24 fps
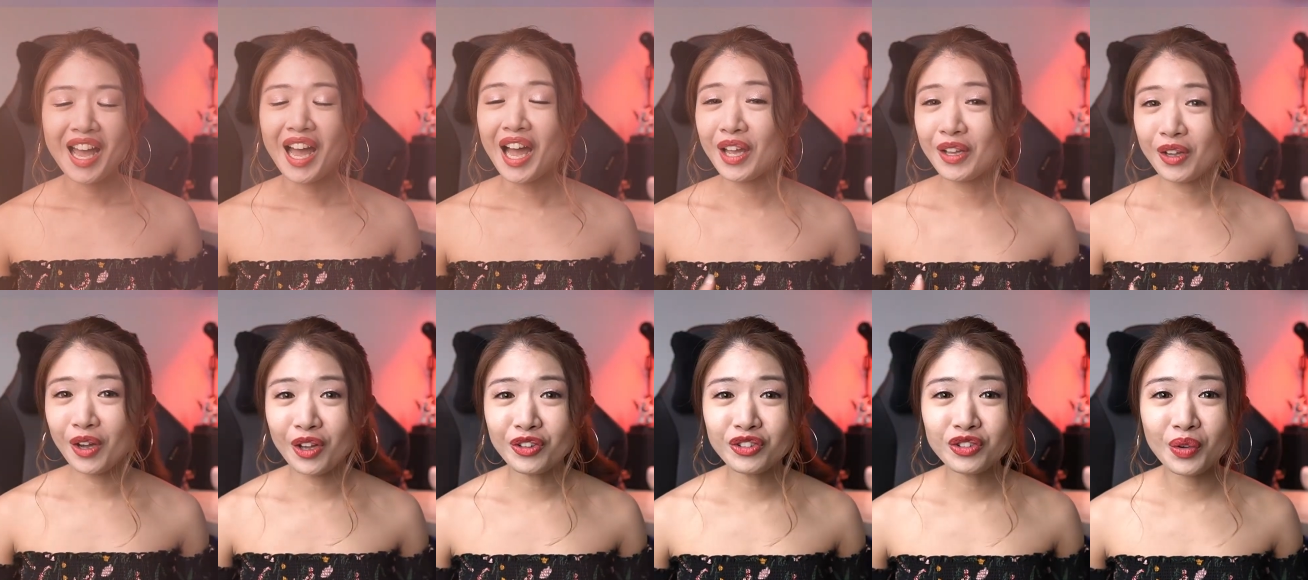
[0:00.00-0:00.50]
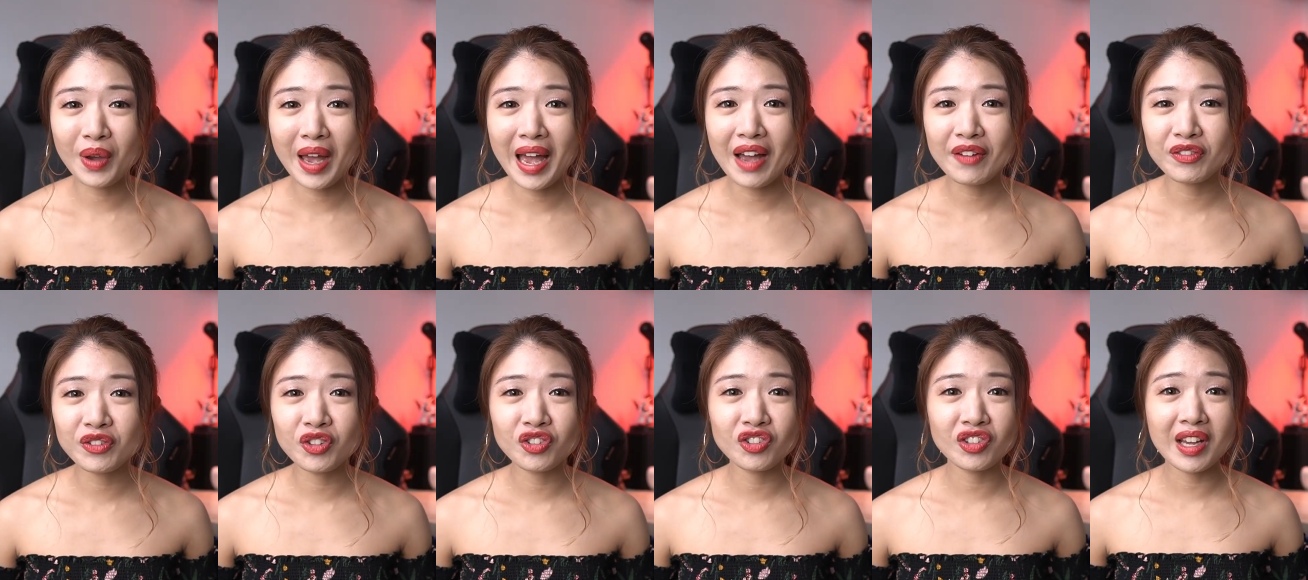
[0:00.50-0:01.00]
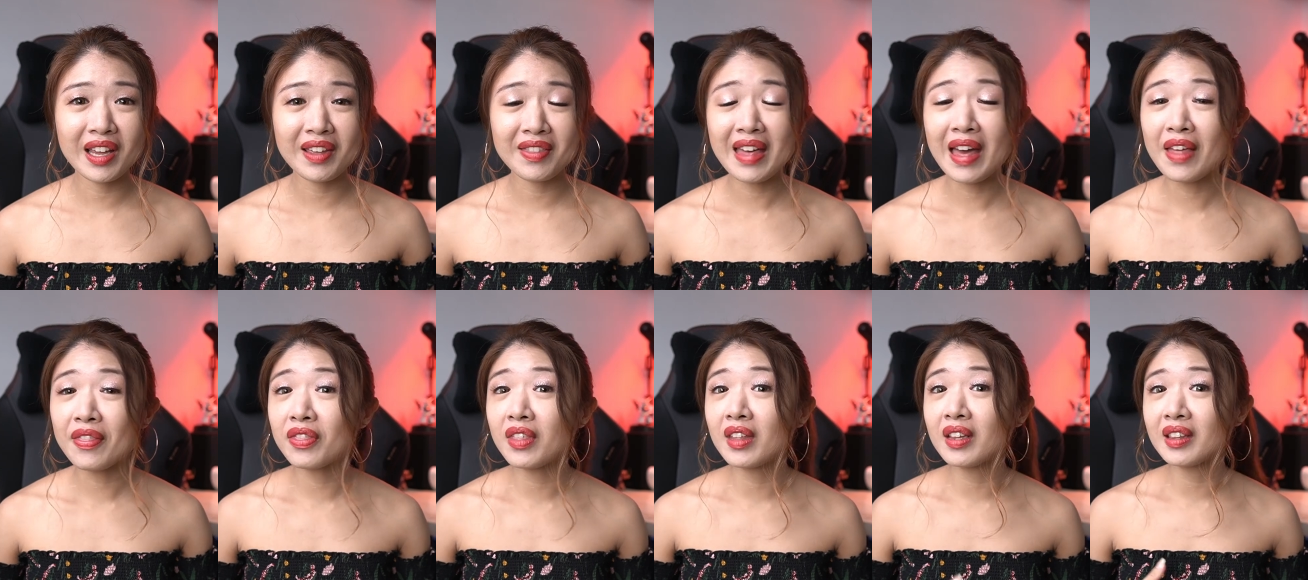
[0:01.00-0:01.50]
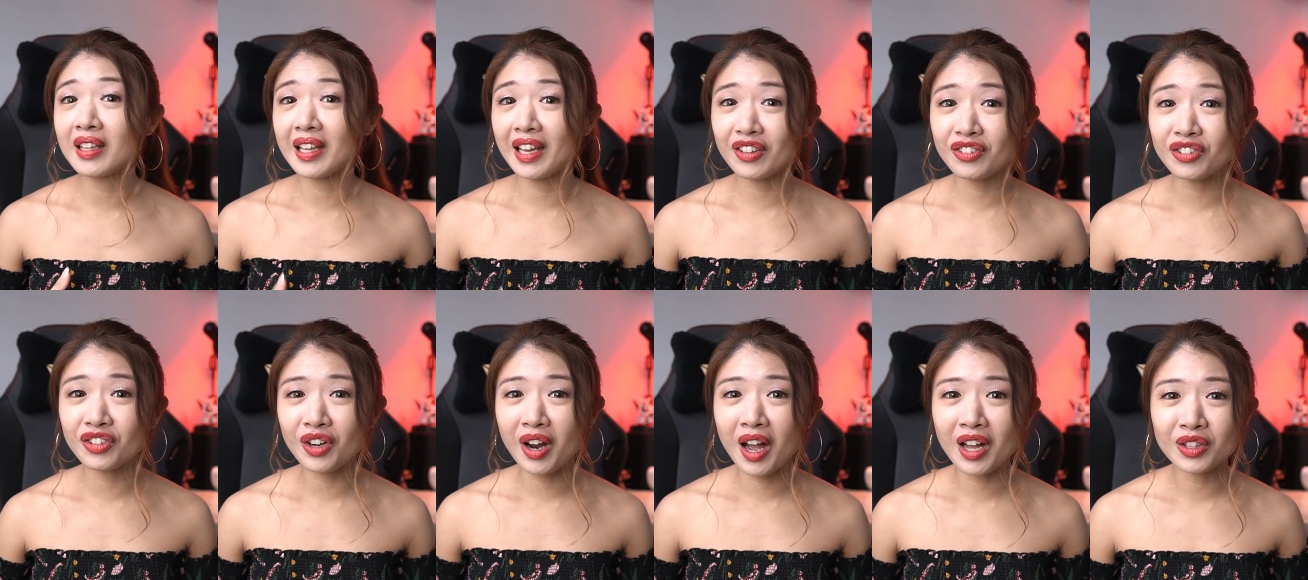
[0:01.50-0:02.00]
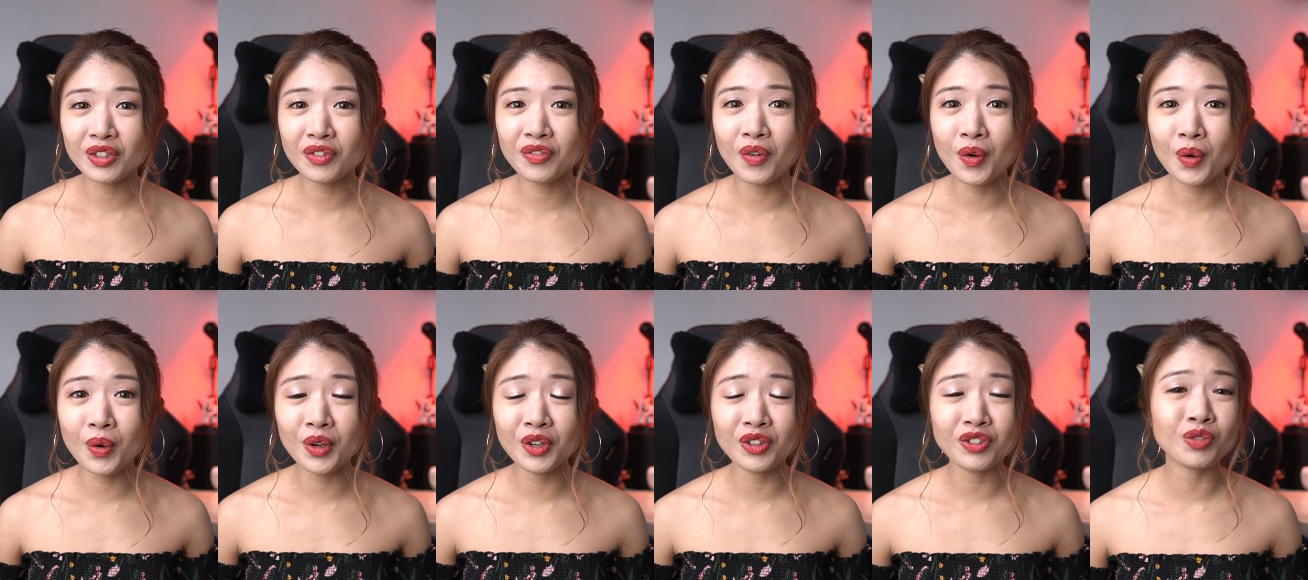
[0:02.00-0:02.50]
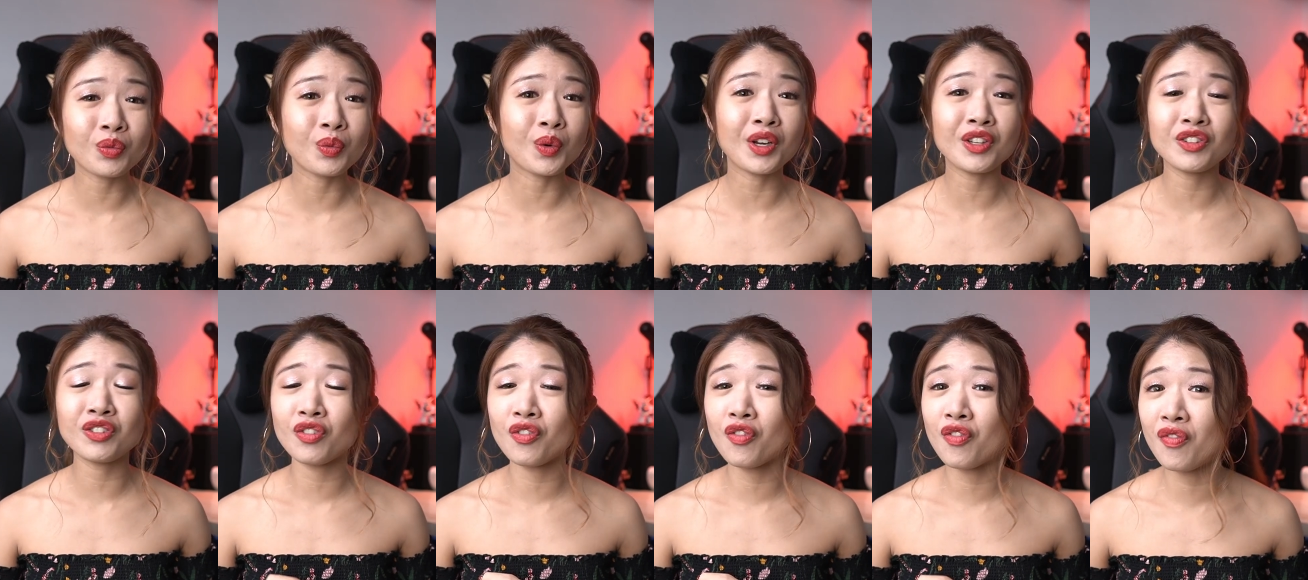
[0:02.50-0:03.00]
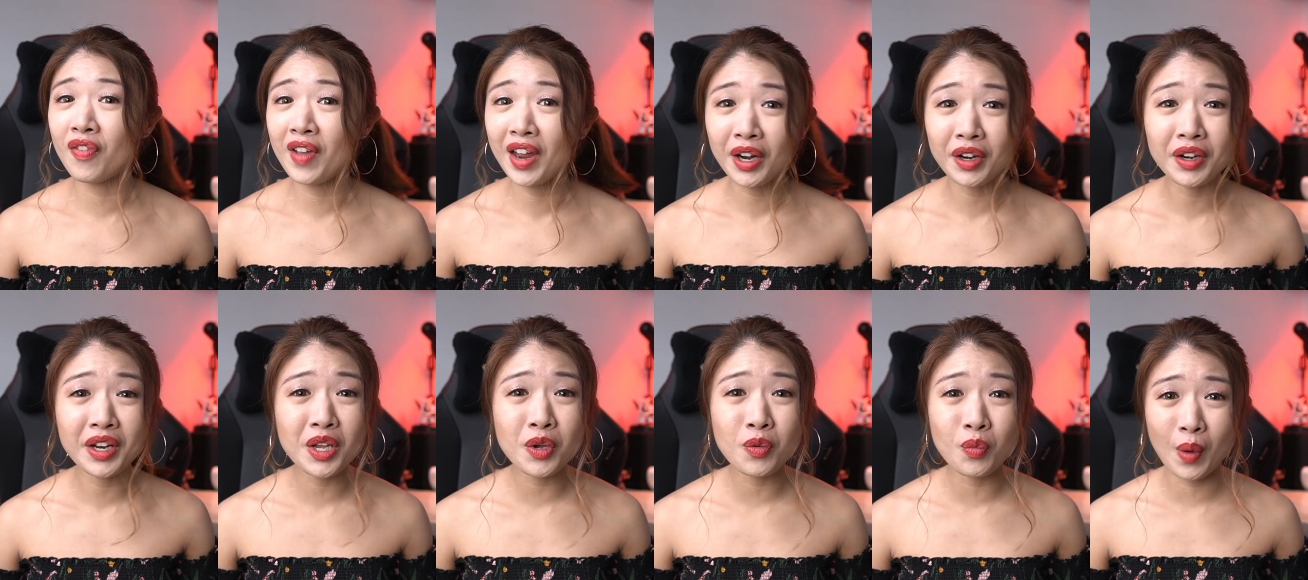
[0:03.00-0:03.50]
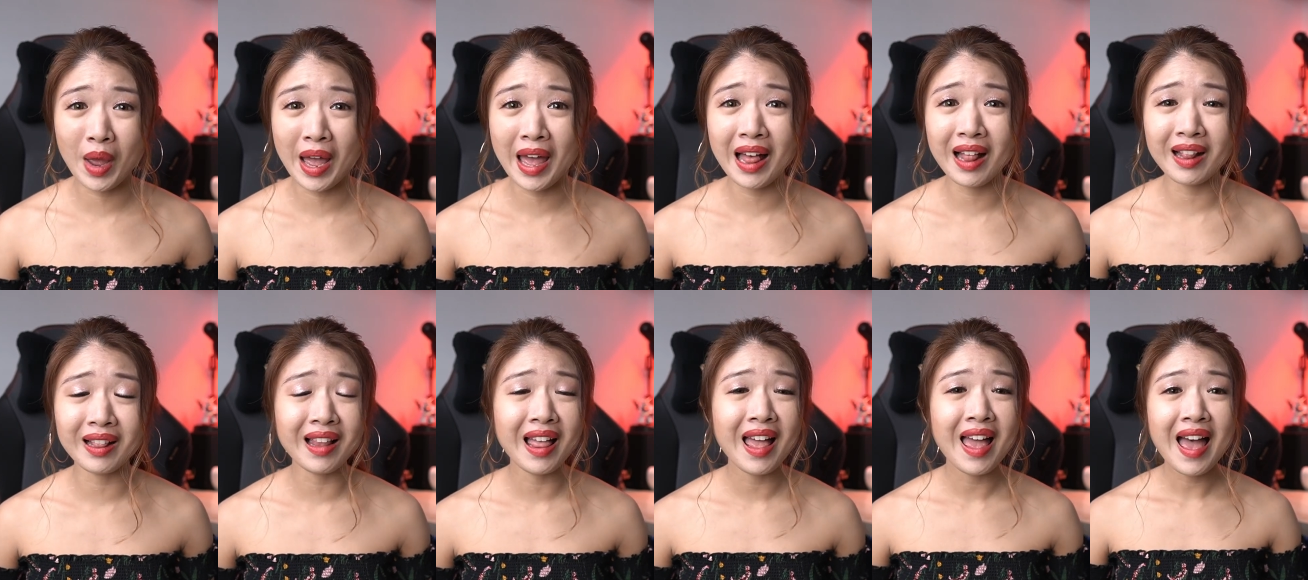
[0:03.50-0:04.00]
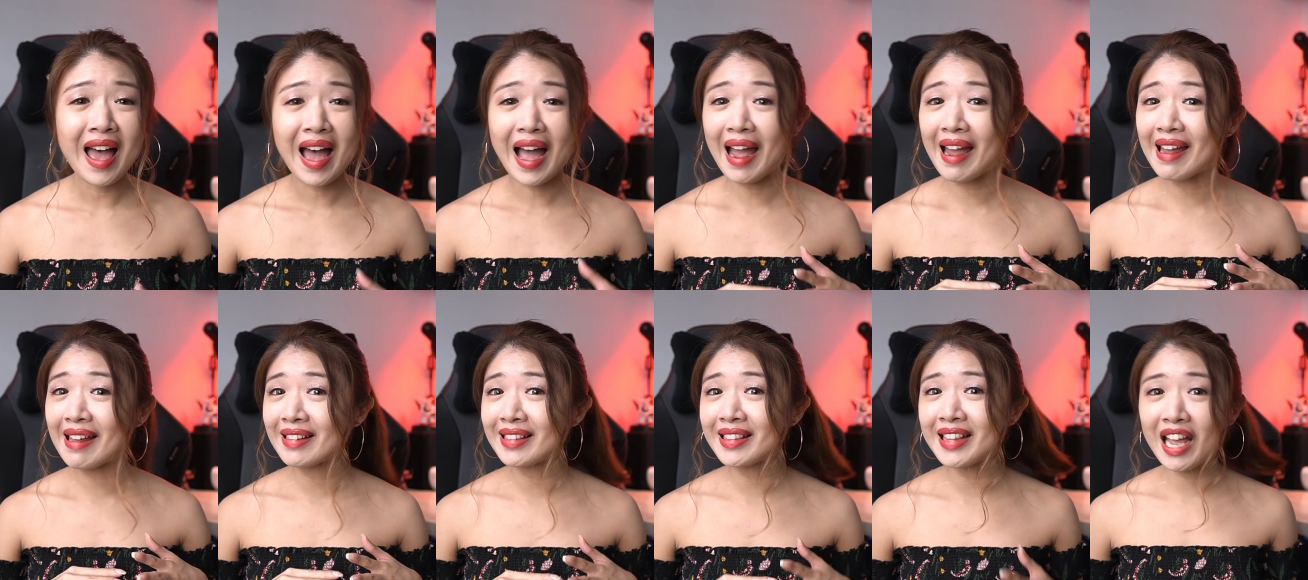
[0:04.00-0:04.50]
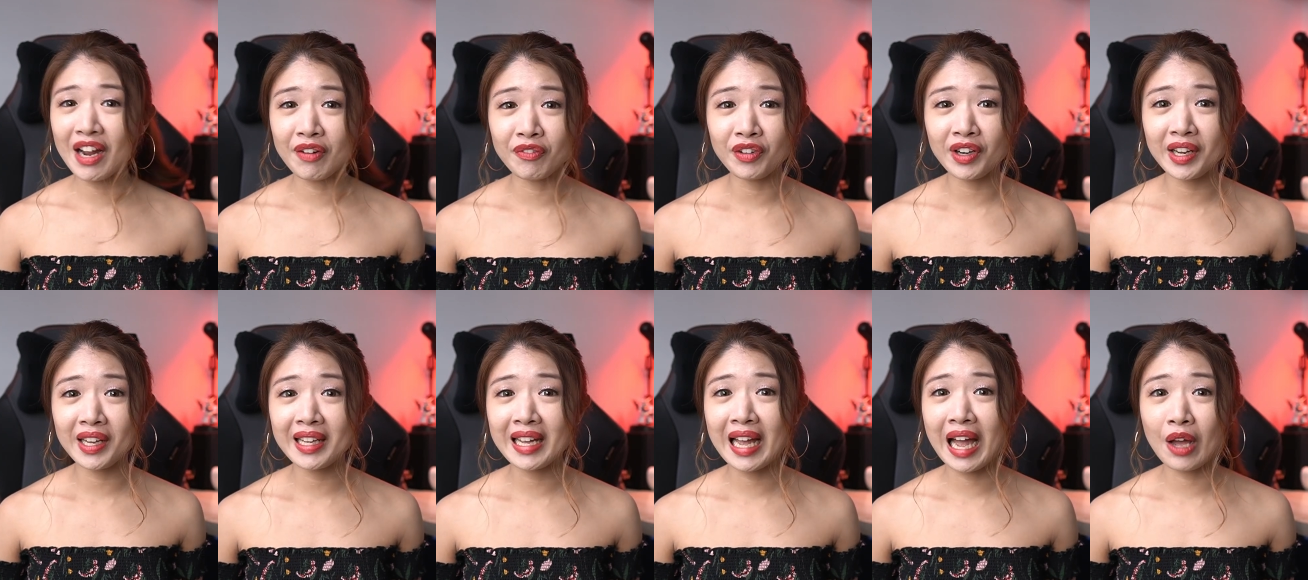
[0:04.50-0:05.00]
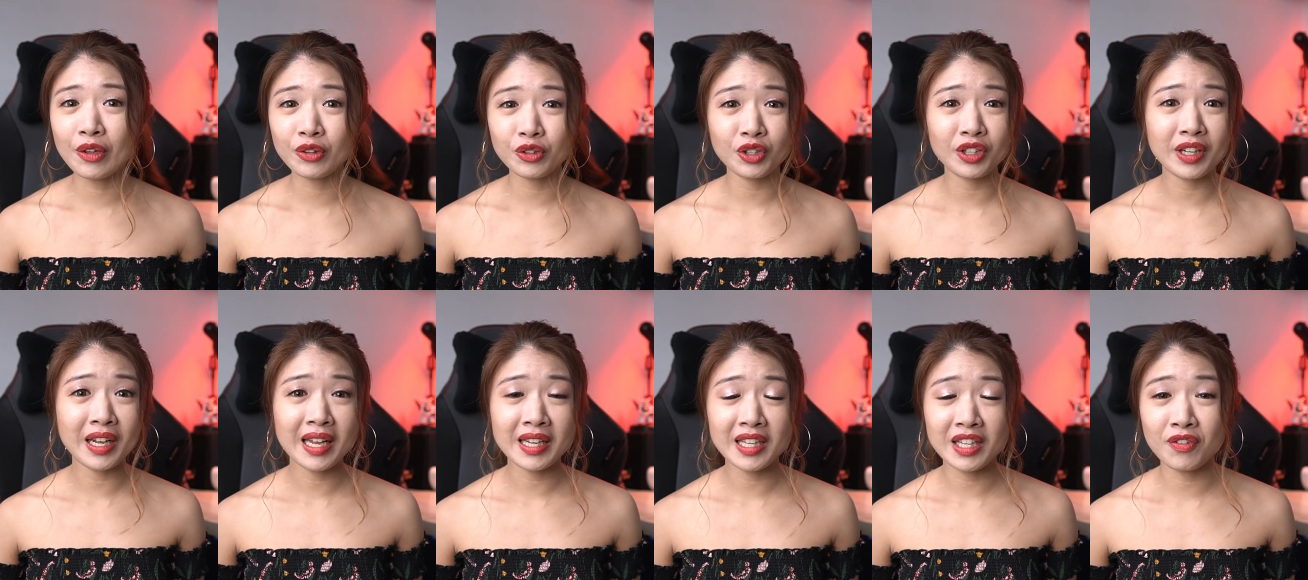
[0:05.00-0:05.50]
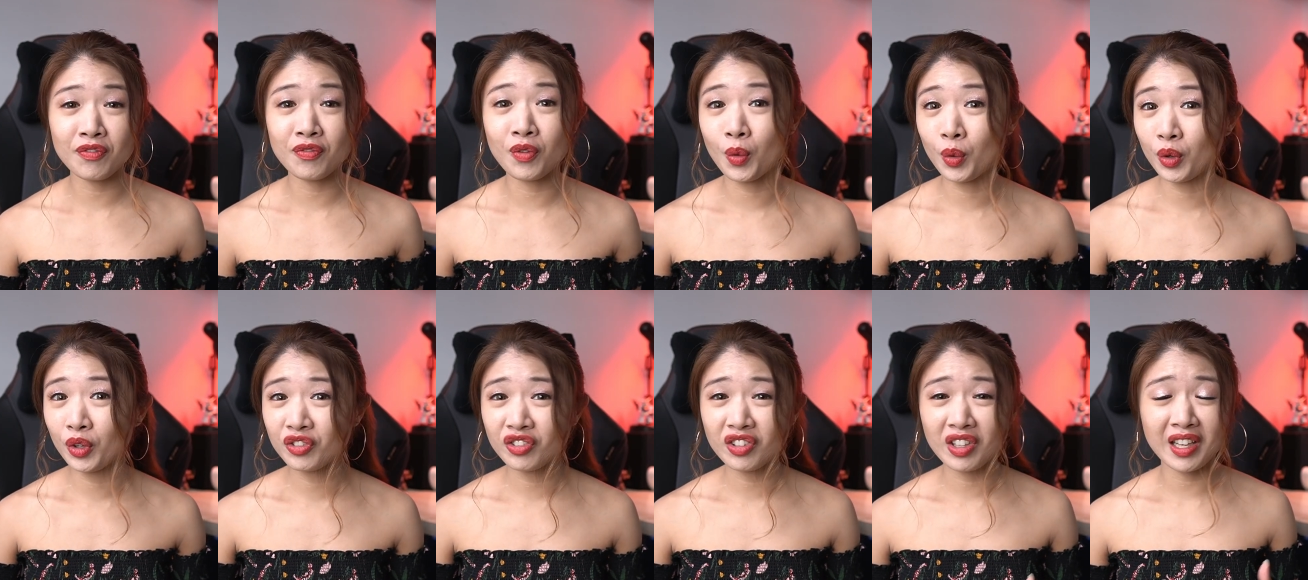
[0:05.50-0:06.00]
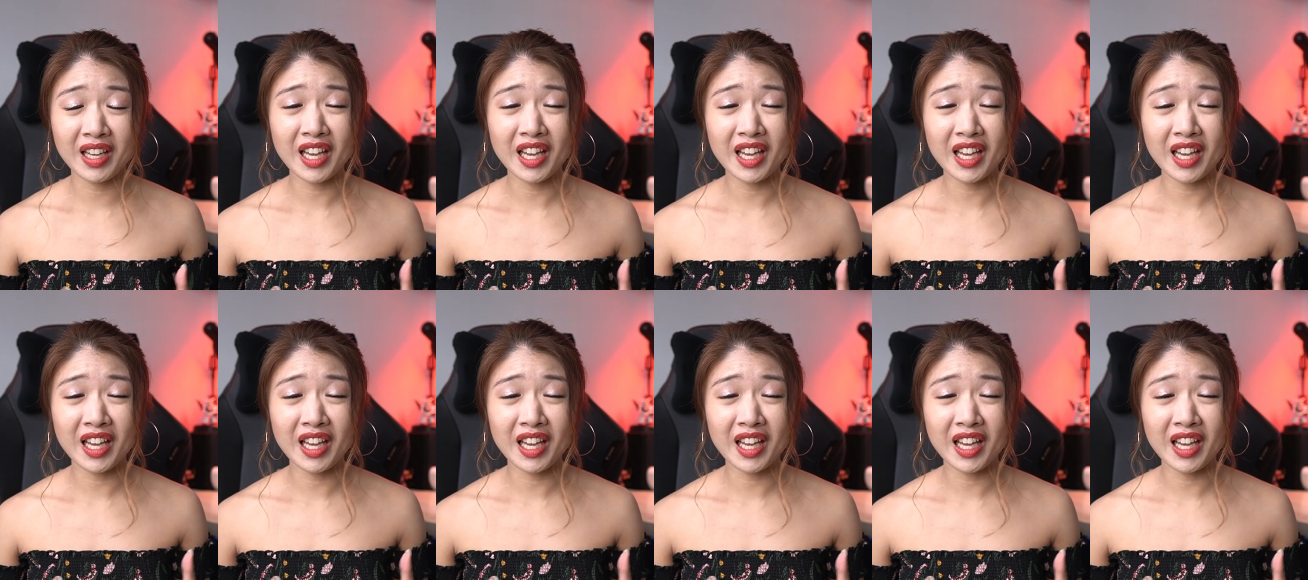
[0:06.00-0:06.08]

I also have to say that the laser autofocus works very well. I never encountered any focusing